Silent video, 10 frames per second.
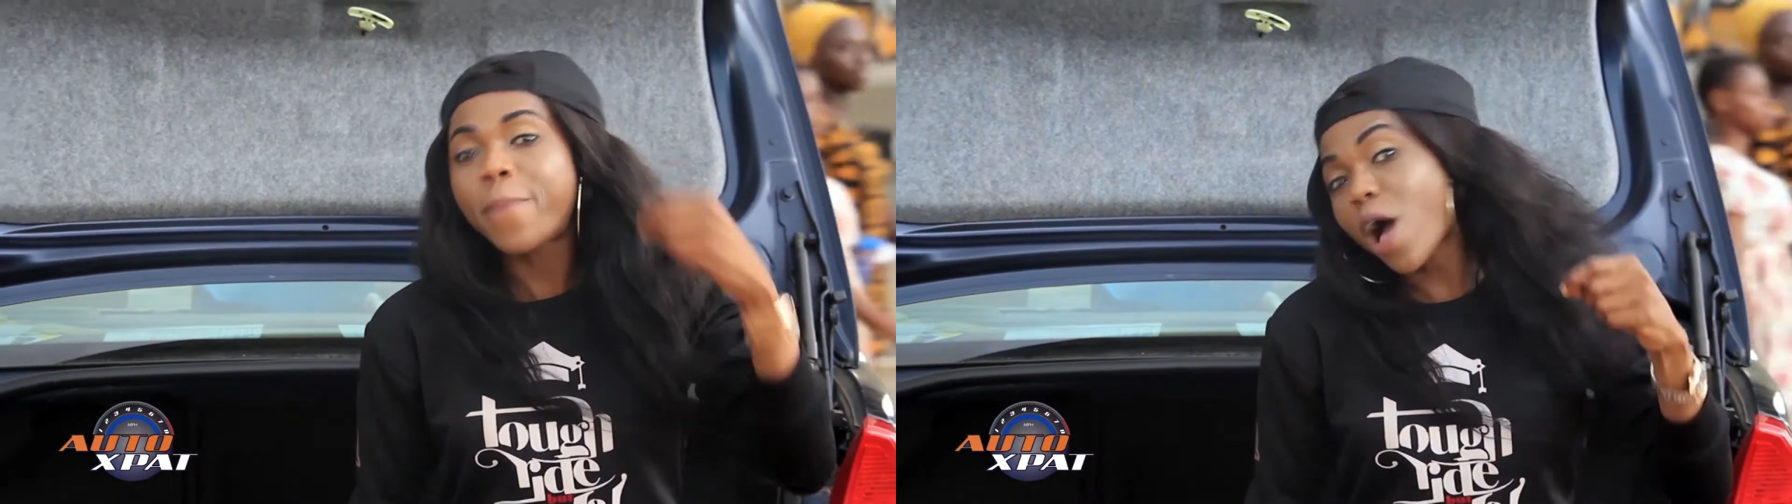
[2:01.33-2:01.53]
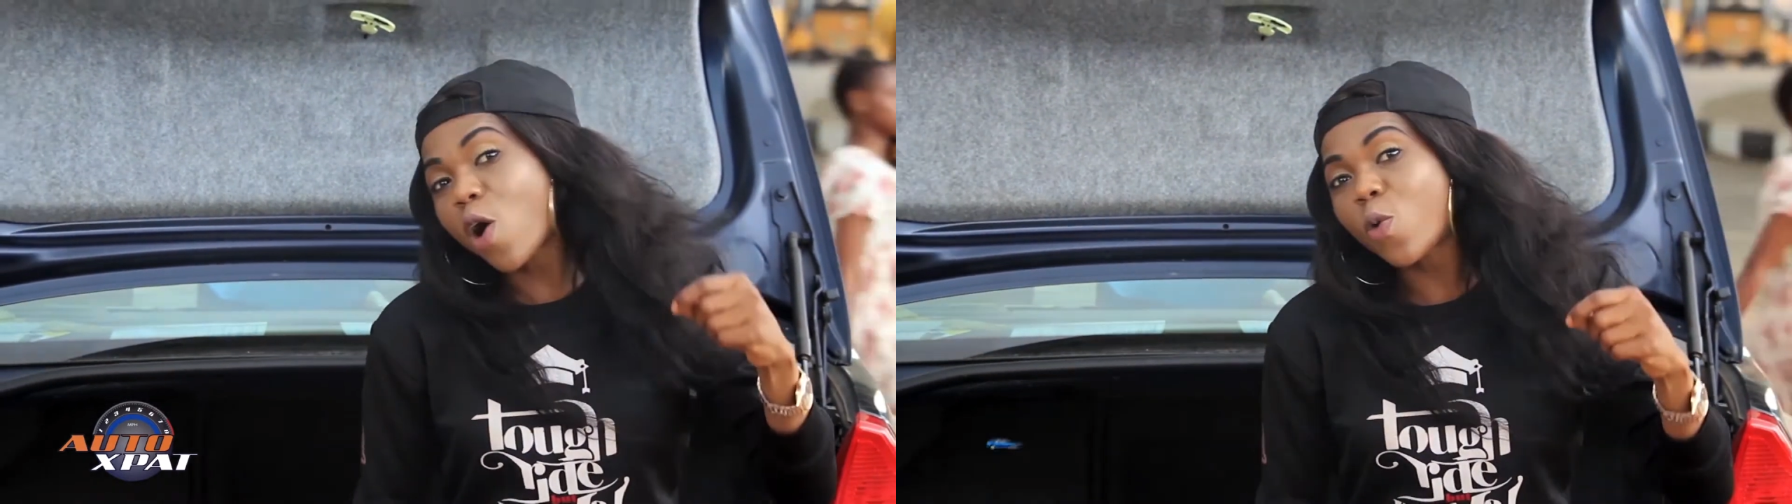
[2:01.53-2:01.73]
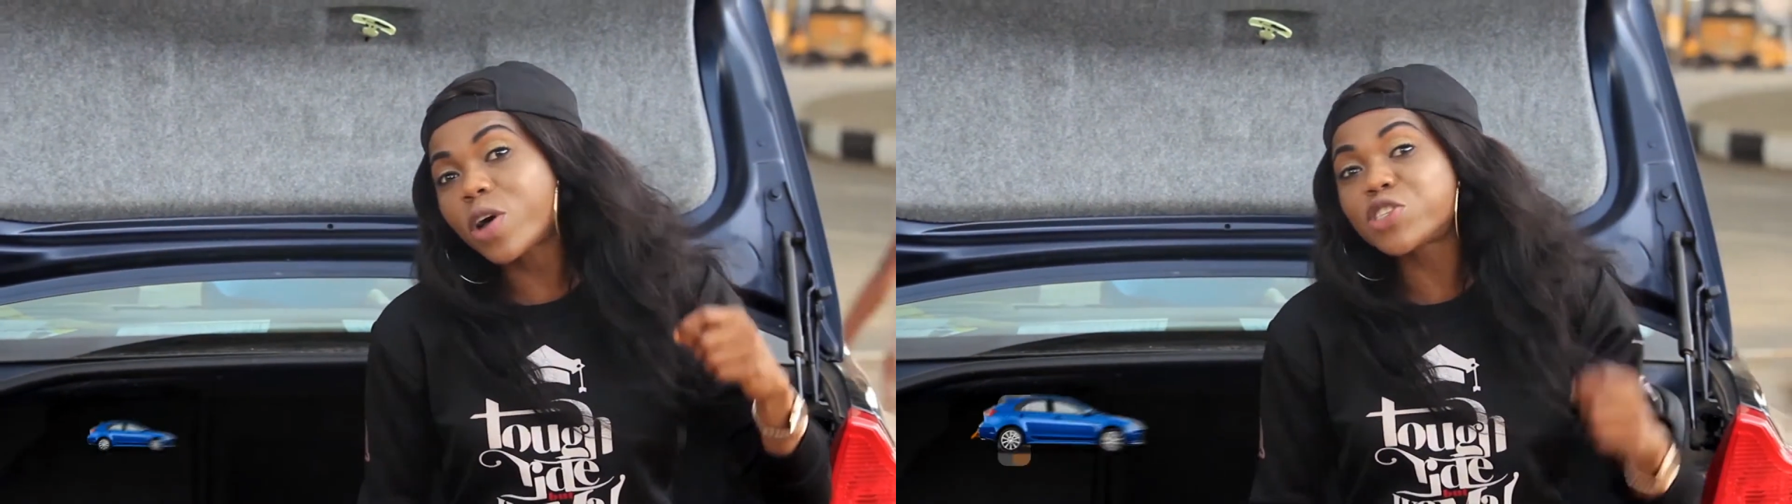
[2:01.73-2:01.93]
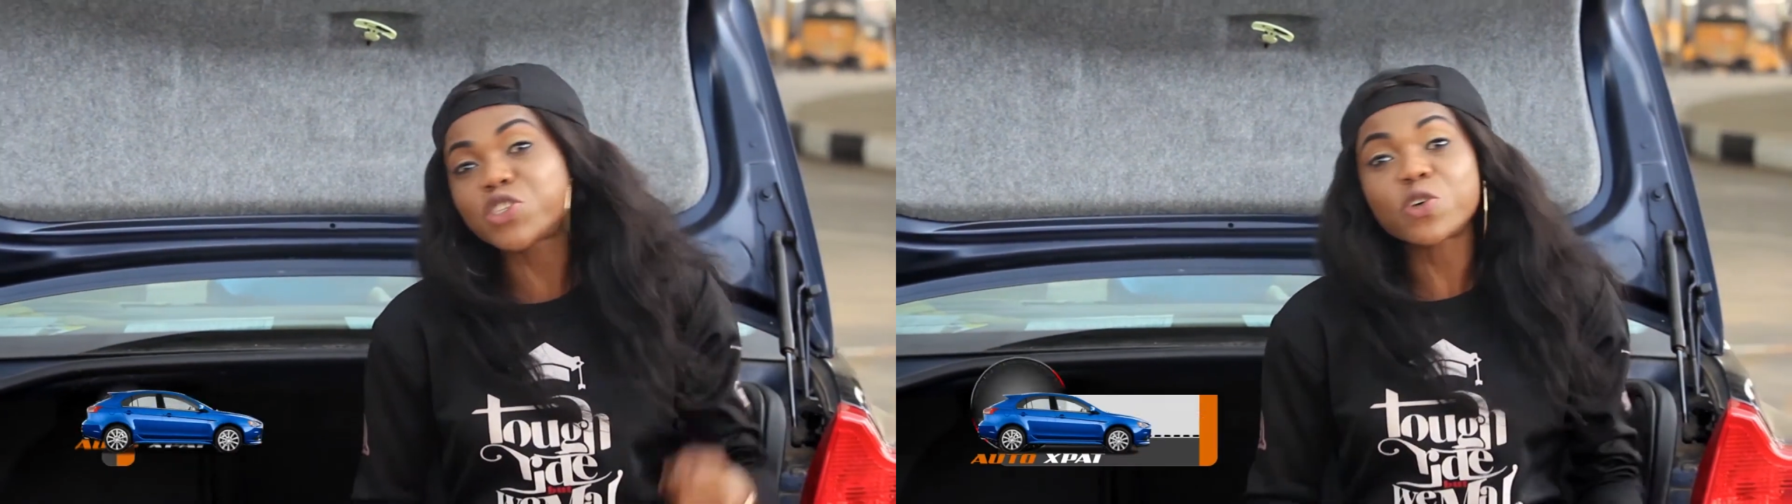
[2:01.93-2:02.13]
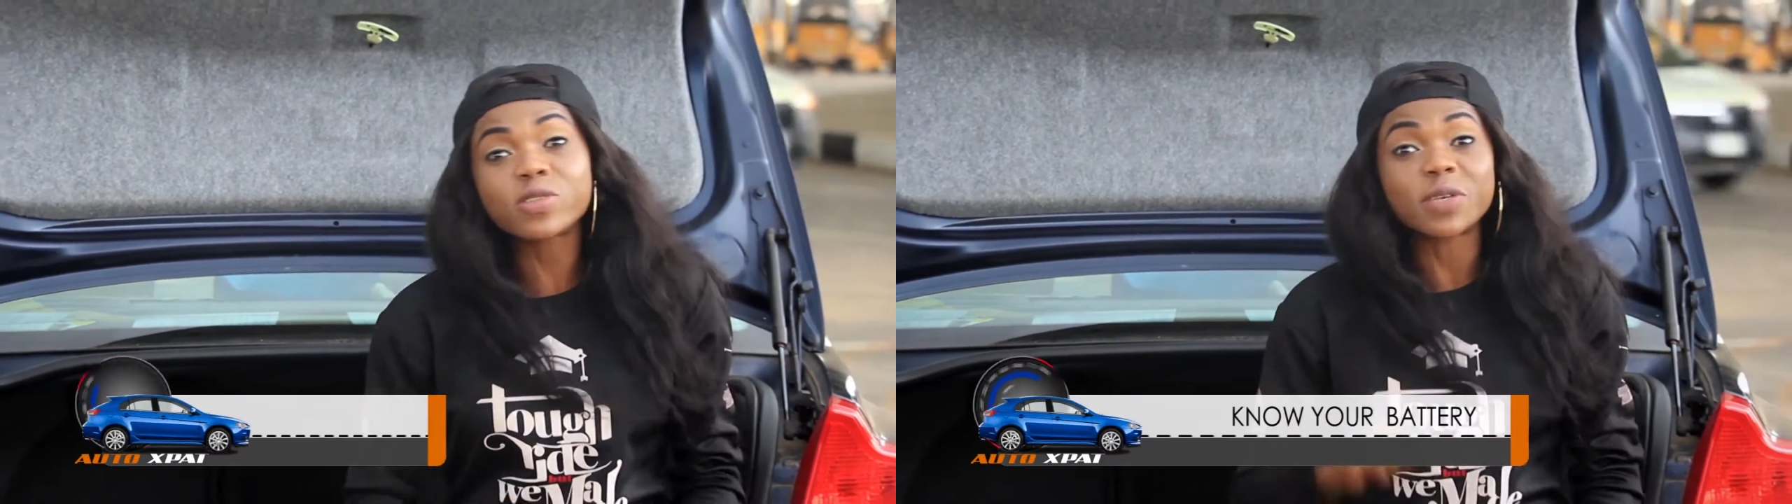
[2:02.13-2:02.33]
Bell
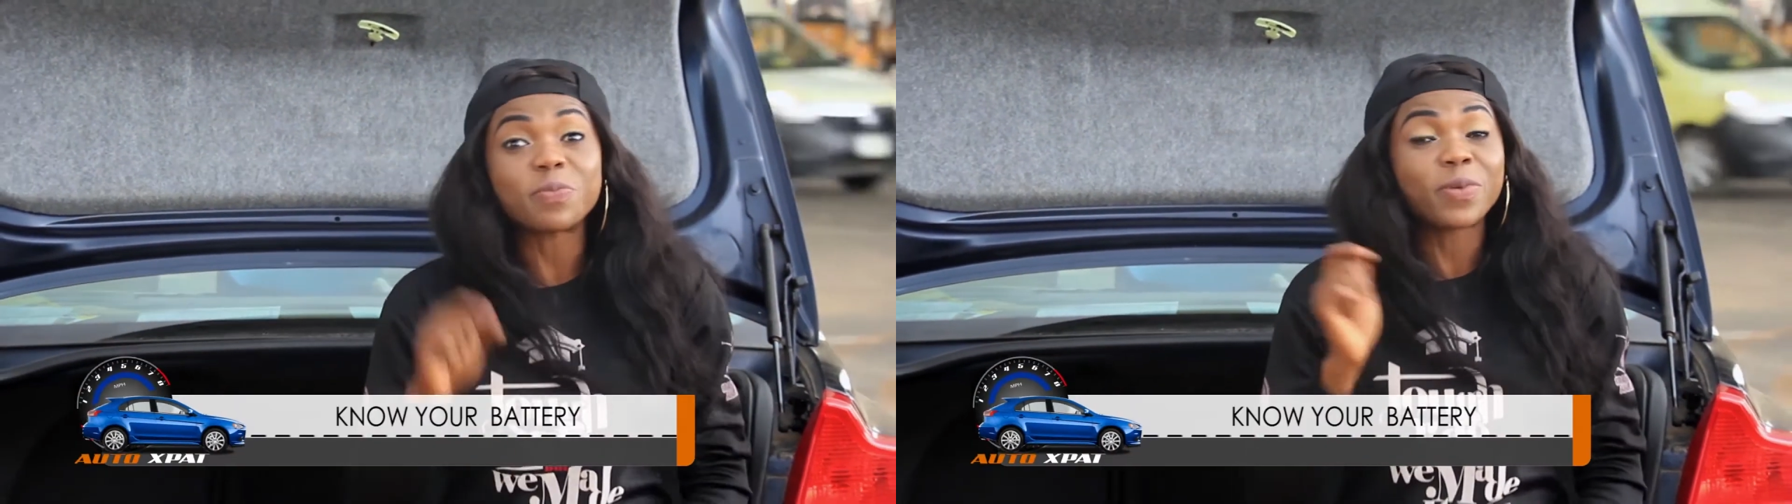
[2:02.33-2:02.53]
was used in